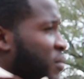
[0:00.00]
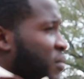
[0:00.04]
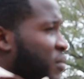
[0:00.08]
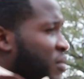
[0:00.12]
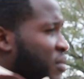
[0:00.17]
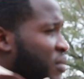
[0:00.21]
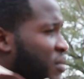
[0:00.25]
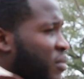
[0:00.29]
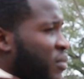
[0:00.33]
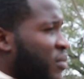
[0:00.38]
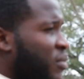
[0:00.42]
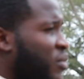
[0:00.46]

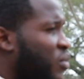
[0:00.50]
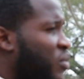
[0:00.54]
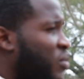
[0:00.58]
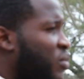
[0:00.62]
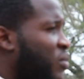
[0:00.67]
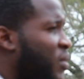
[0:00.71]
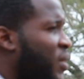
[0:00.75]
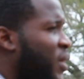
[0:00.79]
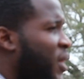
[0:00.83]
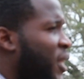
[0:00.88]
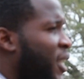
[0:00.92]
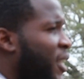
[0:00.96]

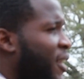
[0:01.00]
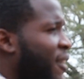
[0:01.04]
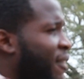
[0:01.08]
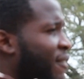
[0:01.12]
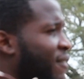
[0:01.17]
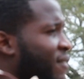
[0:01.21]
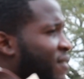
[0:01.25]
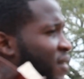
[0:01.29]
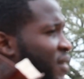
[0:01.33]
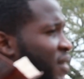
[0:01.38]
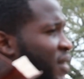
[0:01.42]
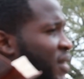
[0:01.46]

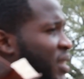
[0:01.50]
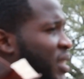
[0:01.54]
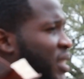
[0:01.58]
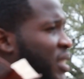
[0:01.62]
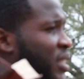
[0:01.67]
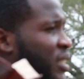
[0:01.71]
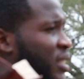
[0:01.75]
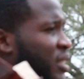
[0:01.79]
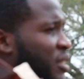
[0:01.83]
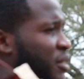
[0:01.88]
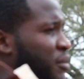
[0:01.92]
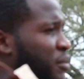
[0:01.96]

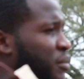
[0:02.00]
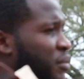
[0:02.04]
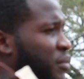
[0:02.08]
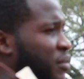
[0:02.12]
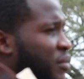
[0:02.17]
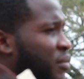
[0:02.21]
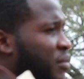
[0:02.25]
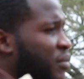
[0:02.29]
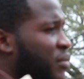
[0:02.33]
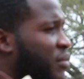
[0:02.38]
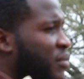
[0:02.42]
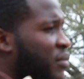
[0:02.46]

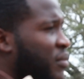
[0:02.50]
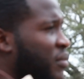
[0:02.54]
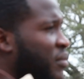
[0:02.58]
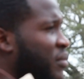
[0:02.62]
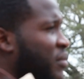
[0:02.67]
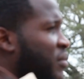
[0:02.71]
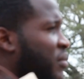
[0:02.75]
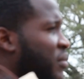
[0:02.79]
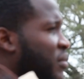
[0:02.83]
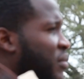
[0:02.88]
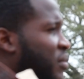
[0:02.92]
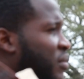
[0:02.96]

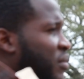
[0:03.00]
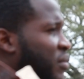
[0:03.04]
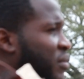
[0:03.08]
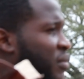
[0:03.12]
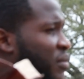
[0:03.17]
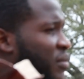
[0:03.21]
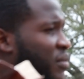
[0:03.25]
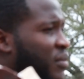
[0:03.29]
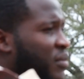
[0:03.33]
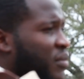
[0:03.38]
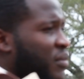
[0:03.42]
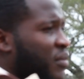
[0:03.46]

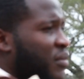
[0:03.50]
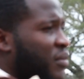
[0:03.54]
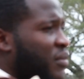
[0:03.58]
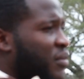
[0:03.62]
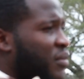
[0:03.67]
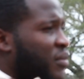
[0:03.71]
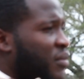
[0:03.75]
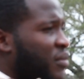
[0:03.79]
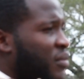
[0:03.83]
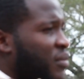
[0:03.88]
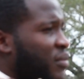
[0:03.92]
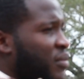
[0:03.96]

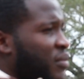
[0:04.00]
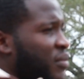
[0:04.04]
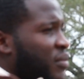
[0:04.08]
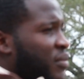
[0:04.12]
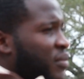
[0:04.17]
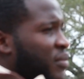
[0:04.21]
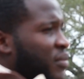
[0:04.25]
[no speech]